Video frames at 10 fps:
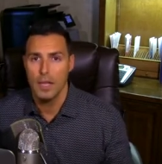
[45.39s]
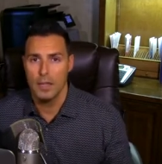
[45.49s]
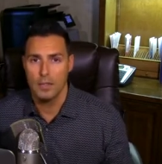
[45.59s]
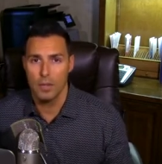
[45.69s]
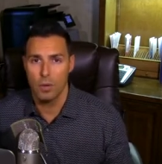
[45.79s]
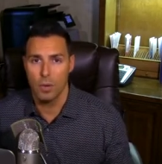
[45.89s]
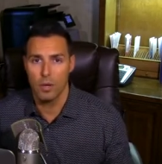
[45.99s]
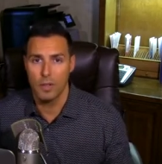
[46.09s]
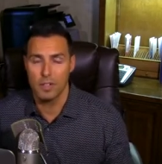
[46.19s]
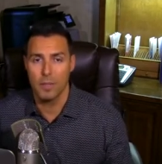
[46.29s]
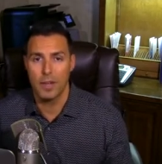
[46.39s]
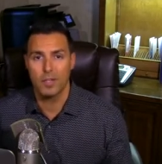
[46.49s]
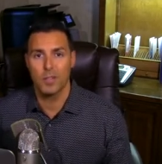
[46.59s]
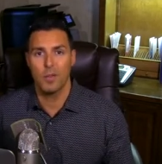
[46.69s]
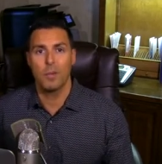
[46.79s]
And so we want to do this to make
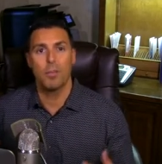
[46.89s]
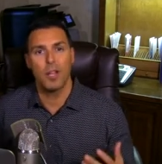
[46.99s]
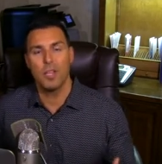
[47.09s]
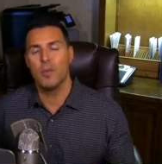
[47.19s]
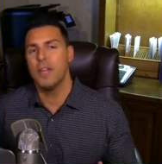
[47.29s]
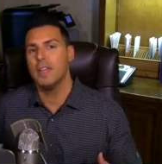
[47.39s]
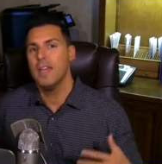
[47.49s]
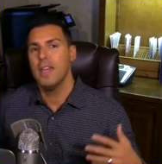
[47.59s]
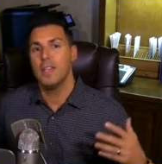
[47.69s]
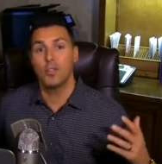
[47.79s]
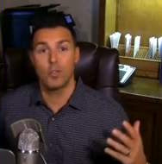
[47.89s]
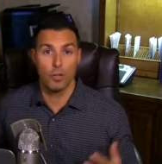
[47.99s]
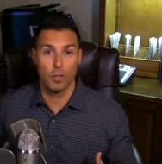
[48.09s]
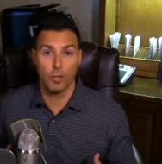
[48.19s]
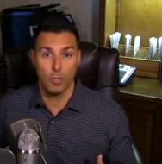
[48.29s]
sure that we plug you in to
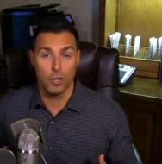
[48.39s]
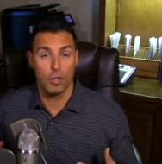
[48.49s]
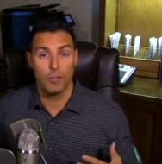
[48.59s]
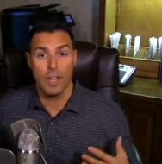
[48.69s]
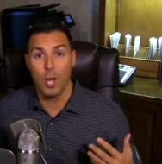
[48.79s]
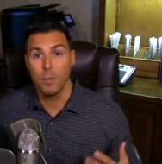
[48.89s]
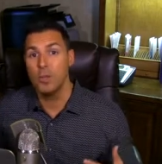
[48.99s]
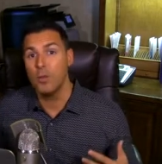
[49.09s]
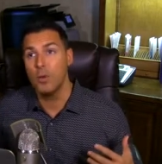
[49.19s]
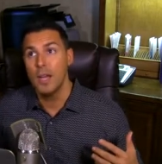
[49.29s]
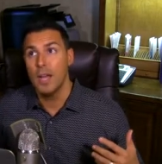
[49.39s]
shorten your learning curve to help you